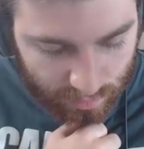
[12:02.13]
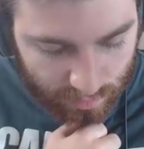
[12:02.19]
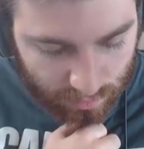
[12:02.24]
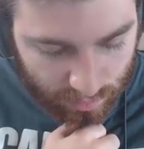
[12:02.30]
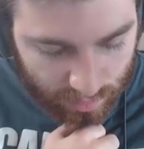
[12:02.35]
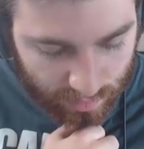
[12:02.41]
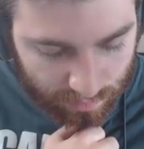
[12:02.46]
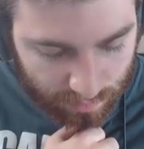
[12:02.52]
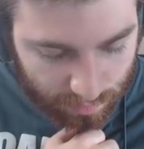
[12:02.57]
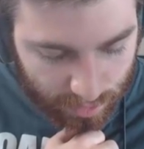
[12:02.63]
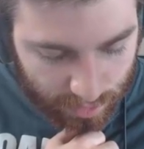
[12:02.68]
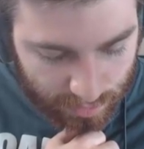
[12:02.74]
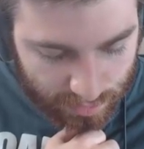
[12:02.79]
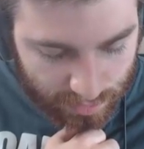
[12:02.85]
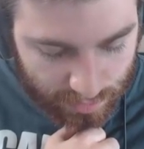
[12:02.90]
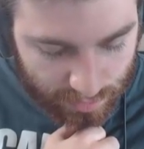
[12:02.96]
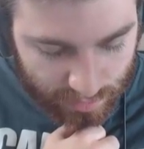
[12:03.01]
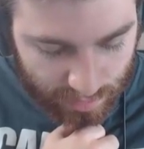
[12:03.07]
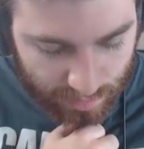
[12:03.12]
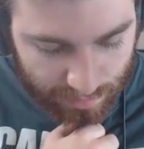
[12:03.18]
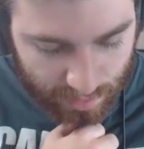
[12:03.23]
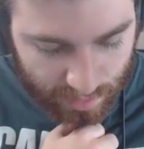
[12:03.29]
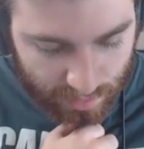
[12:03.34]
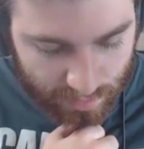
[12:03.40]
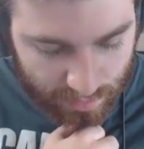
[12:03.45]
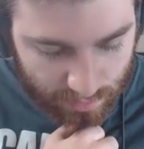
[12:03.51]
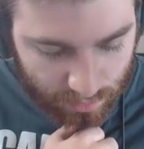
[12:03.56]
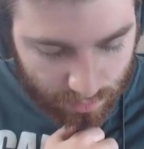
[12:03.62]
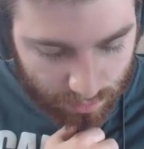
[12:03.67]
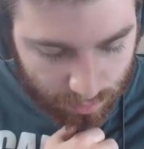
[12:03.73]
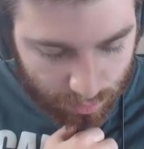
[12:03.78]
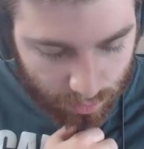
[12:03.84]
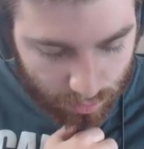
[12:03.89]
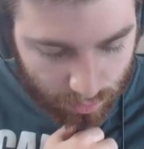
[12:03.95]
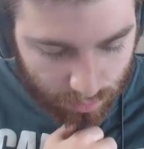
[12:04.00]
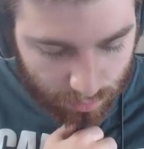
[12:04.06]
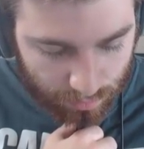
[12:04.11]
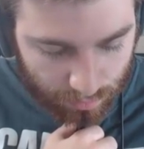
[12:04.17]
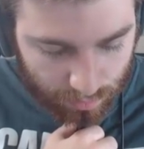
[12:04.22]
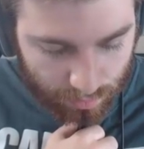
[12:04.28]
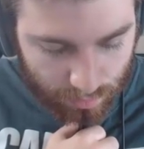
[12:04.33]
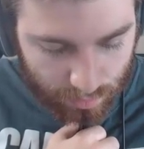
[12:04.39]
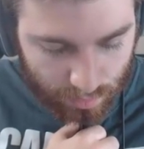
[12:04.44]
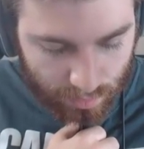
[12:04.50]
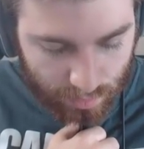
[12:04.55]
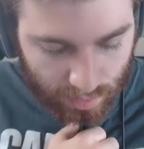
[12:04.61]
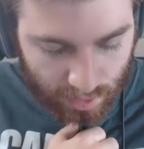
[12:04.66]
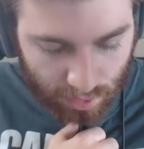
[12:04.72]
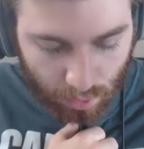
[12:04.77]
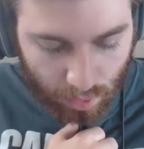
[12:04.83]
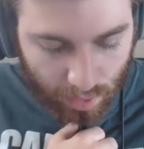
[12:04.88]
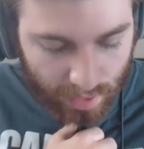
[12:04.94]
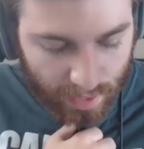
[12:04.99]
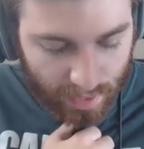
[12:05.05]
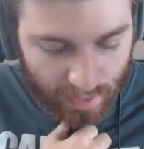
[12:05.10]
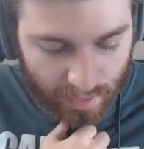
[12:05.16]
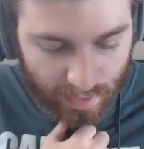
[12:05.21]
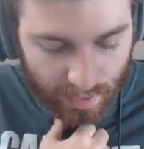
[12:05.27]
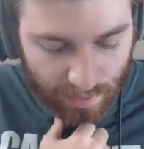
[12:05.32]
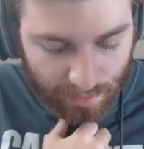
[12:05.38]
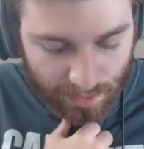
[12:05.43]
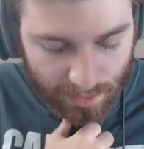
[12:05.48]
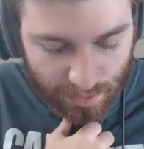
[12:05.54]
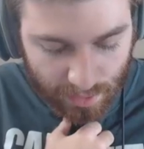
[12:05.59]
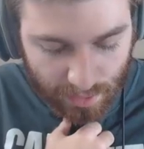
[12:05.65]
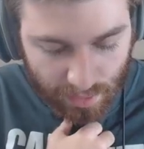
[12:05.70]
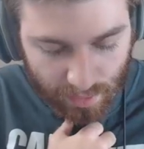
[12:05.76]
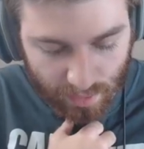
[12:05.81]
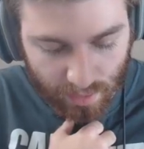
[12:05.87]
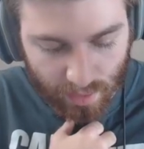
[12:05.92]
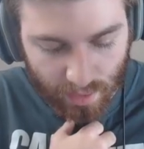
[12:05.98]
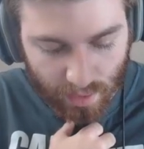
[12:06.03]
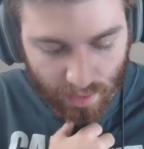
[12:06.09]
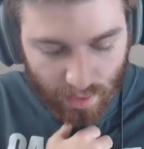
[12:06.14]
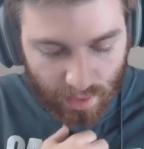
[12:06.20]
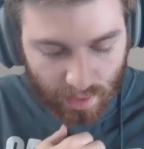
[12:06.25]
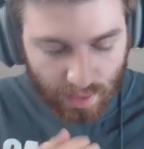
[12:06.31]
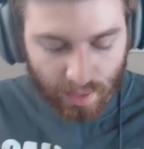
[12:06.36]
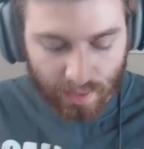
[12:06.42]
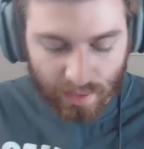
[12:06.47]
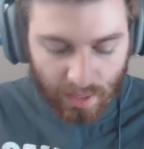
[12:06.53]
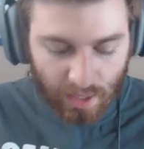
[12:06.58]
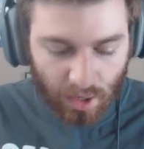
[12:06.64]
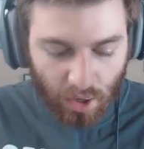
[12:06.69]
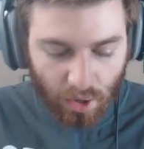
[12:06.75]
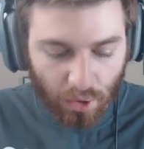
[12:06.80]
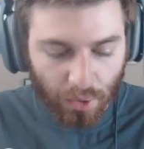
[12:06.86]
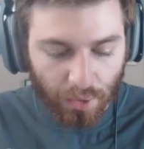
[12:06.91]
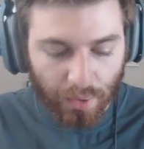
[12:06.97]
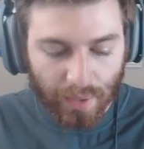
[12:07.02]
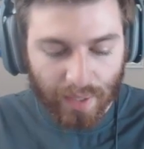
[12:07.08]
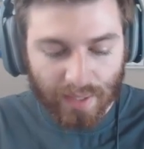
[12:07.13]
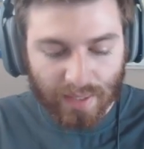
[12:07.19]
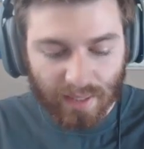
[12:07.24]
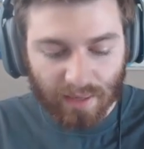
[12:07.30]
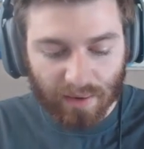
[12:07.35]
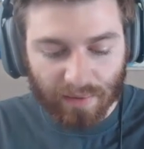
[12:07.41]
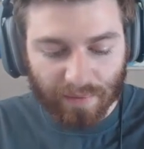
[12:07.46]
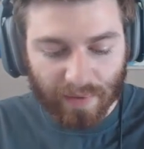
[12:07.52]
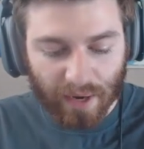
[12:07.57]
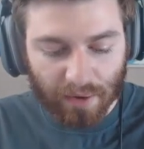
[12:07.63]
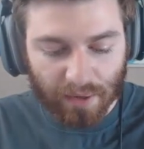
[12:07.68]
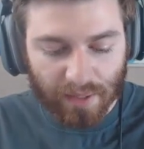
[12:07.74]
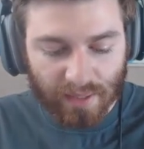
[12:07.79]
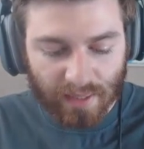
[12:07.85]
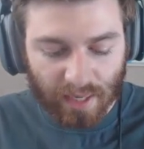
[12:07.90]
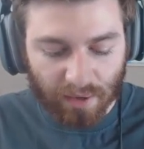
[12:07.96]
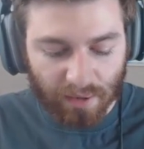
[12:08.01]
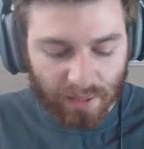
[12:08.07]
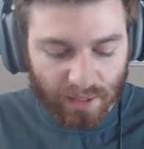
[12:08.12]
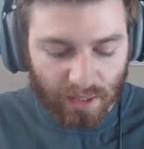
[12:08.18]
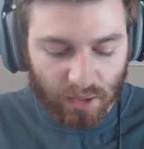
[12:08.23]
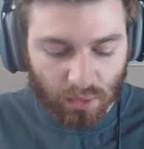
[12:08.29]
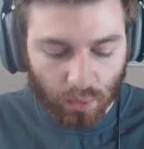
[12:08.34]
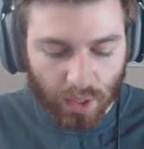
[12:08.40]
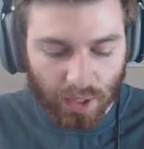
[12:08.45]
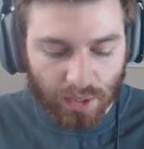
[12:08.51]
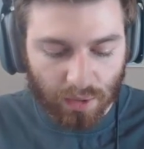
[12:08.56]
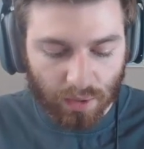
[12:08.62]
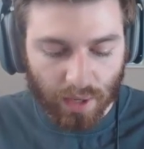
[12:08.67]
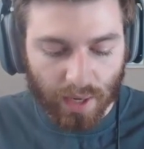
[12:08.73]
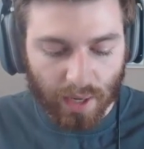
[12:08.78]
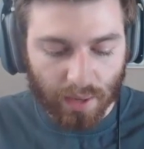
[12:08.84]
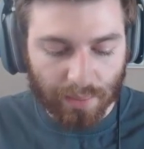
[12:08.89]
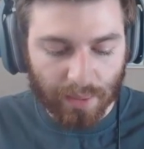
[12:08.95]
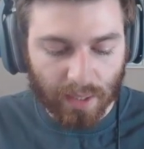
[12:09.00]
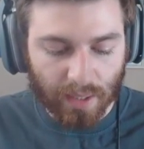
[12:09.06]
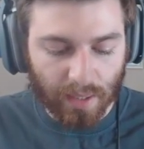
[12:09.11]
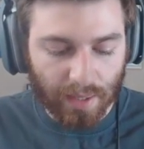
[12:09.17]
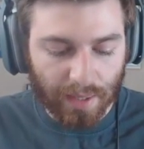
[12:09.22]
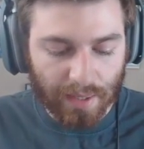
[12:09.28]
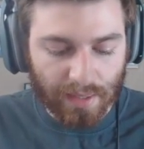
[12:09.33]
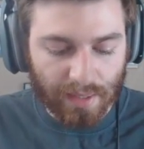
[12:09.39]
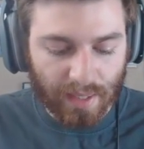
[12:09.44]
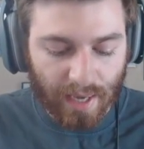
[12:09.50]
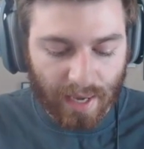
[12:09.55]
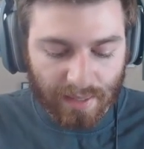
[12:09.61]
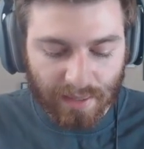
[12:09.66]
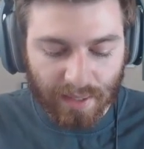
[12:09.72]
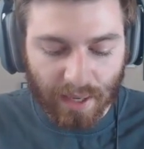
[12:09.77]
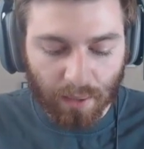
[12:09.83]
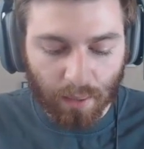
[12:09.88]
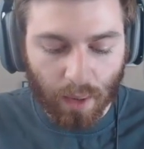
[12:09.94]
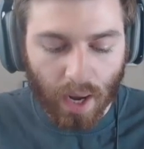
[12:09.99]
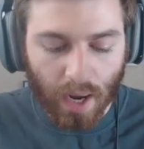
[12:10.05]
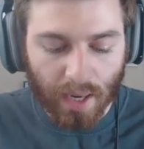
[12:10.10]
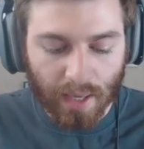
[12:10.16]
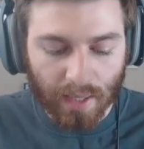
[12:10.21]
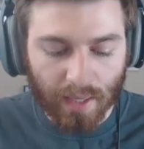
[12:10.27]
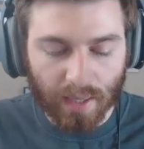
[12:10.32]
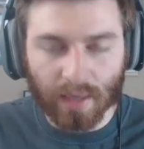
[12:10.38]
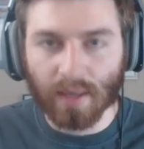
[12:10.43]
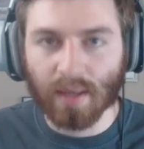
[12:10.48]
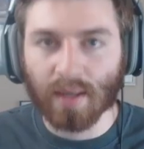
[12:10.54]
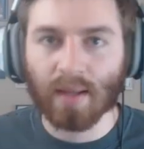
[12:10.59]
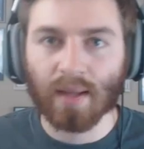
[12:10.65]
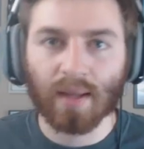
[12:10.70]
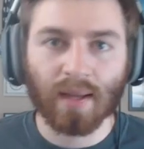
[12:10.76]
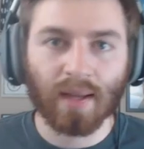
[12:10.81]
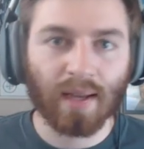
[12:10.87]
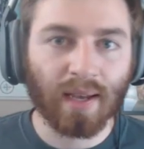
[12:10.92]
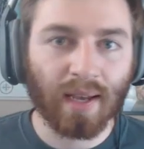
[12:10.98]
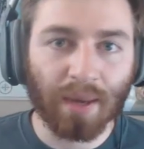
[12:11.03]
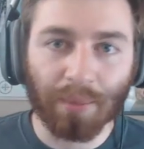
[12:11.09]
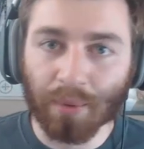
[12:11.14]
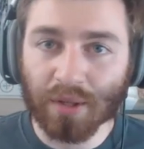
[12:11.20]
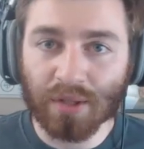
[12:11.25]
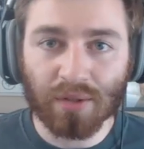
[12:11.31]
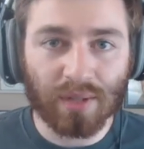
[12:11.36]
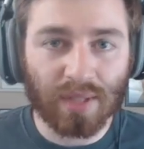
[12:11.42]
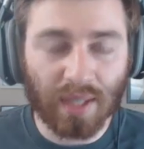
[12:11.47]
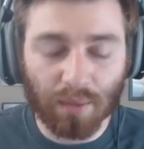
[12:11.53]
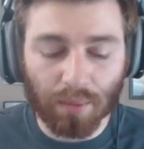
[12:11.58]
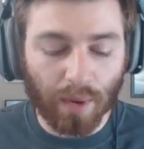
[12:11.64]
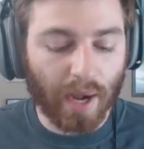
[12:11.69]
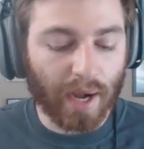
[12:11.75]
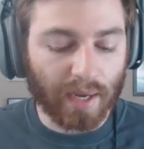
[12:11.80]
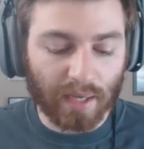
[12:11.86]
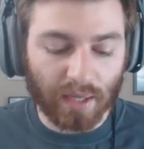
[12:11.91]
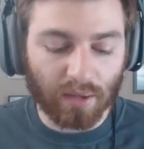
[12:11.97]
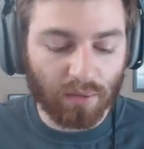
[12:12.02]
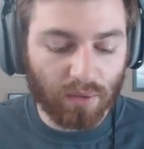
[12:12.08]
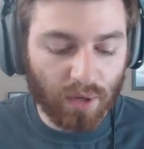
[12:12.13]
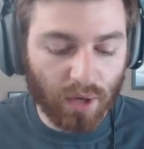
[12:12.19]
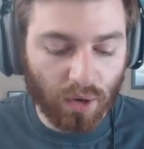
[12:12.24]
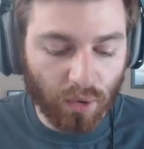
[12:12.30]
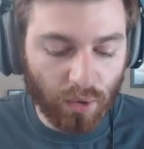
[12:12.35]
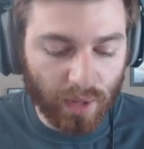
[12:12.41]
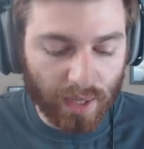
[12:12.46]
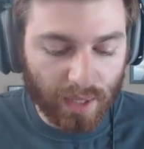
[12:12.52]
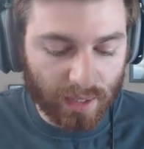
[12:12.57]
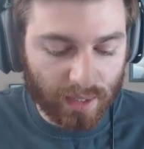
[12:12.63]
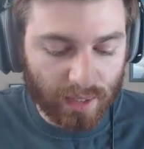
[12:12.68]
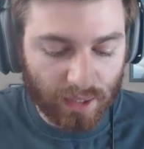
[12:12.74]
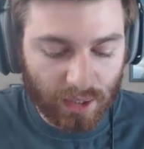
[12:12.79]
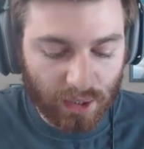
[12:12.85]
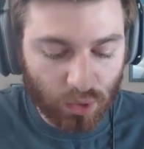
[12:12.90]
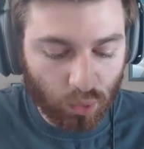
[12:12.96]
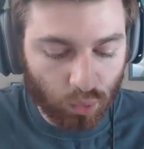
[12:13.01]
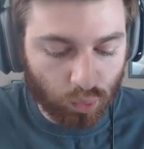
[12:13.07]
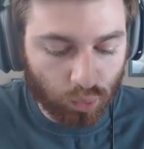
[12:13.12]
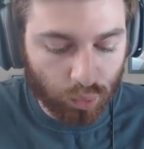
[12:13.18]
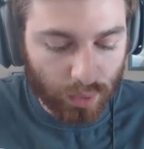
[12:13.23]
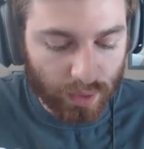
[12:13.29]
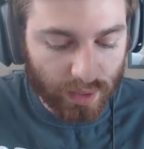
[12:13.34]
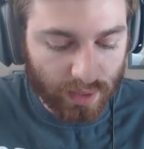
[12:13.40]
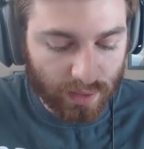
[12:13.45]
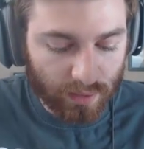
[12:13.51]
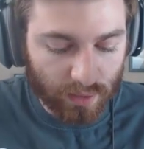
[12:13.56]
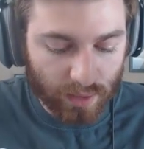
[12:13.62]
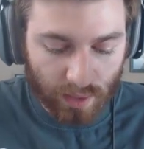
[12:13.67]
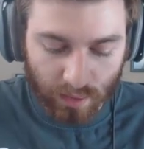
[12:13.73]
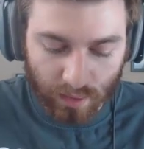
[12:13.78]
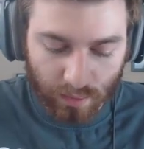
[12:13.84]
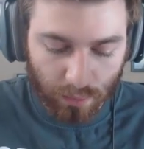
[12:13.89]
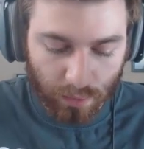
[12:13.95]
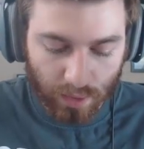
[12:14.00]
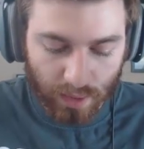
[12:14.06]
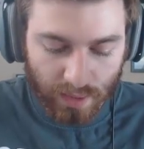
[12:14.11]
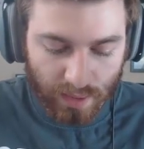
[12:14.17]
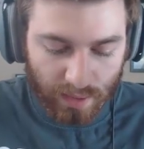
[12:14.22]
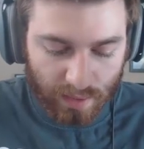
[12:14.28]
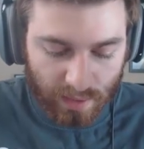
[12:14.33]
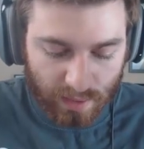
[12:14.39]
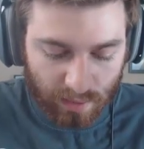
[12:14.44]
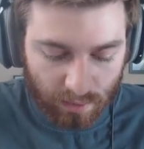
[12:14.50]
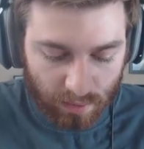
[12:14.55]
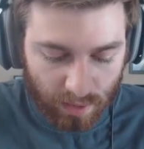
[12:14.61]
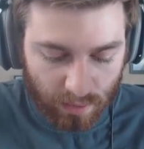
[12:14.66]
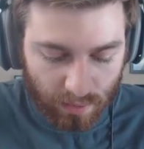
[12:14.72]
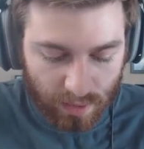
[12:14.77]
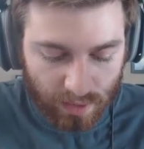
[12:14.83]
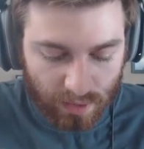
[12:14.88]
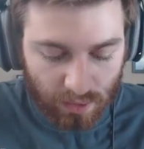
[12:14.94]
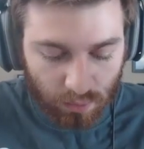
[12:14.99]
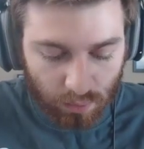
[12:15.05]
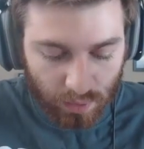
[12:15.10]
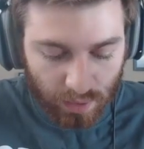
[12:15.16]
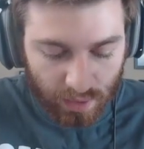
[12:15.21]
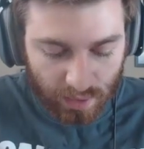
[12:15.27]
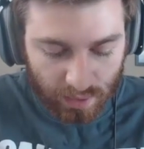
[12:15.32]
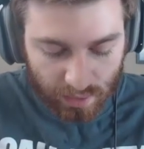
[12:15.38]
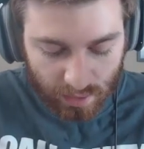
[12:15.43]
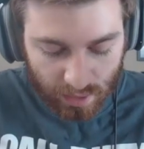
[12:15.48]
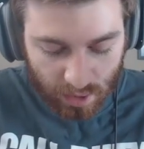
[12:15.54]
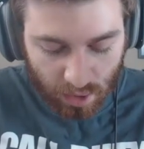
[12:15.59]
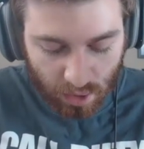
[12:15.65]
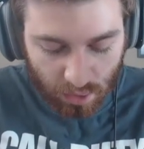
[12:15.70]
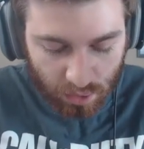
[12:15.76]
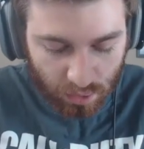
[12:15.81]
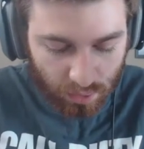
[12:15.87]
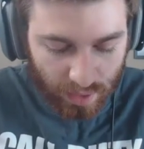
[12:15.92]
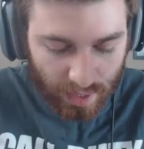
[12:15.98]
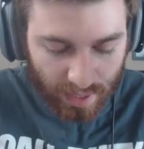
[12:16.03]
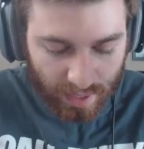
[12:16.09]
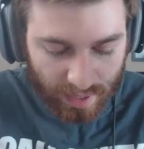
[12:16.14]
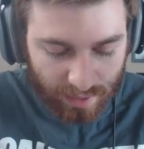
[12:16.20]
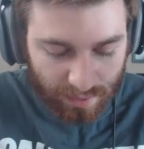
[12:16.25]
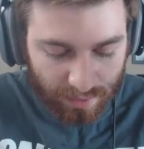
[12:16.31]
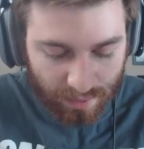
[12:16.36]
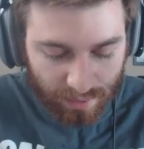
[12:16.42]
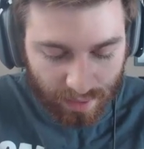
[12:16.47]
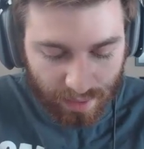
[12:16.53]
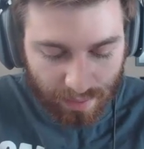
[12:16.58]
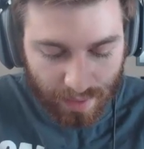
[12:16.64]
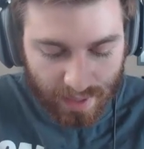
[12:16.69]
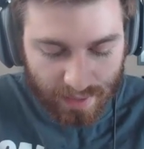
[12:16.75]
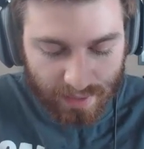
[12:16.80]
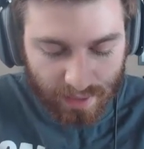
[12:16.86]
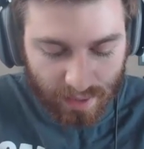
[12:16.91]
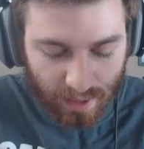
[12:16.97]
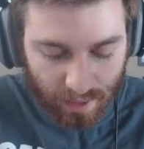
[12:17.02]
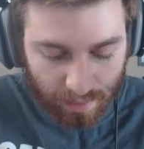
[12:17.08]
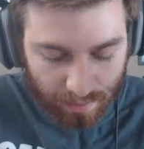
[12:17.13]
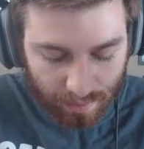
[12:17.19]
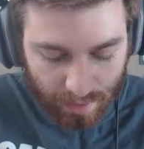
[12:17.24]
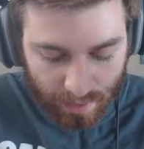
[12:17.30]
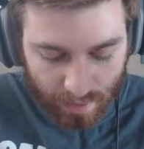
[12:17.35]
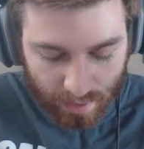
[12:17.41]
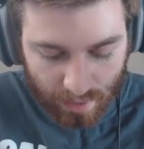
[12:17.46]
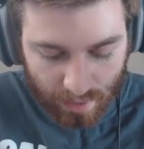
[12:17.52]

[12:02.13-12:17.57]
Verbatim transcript: I don't have much to stop that dude. Boom, I don't want any damage done. Because I know it's in a very scary situation right now because he has that Rocket. And once you see a Rocket, you know, like, you really... Okay, good, we're going to take that tower anyways. You really know you can't really mess up.